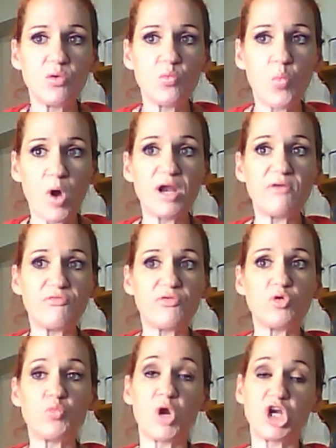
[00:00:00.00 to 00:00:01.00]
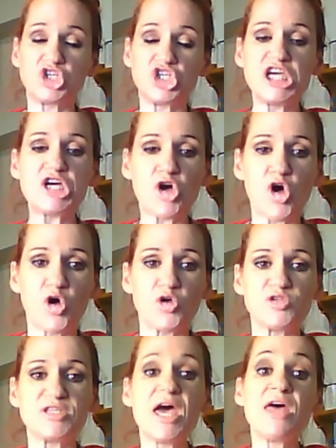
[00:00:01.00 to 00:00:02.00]
one of what she
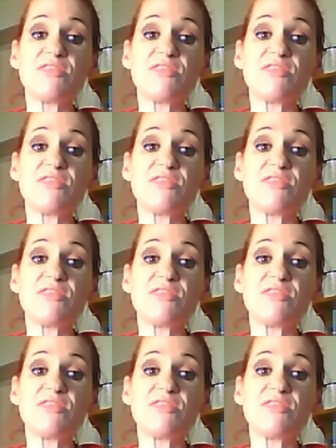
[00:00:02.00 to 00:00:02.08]
calls